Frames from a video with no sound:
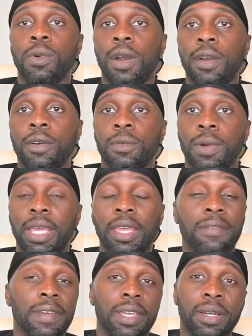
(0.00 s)
walk away
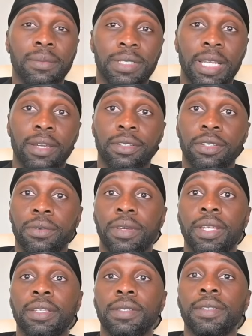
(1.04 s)
if it comes down to
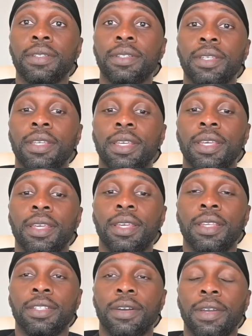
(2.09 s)
it.
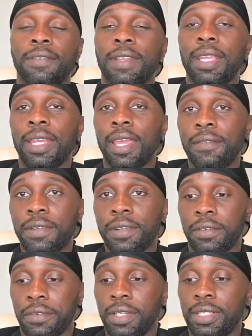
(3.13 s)
So if they never
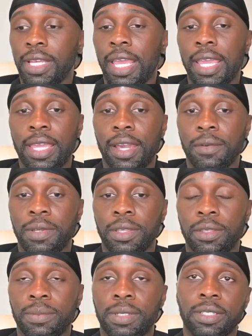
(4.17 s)
agreed to hang out with
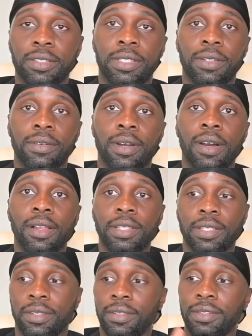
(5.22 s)
you, but they're still
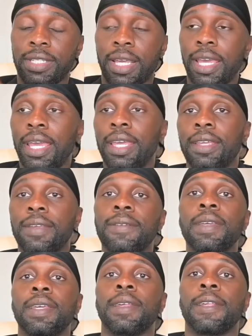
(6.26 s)
calling and you say, hey,
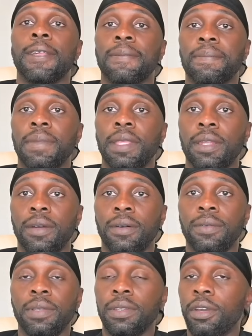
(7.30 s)
you
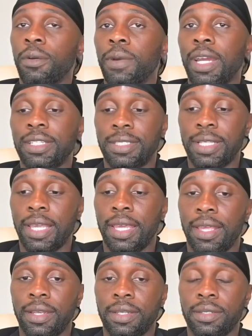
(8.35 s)
know where I
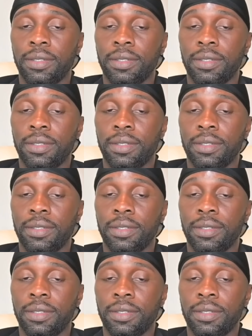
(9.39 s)
stand,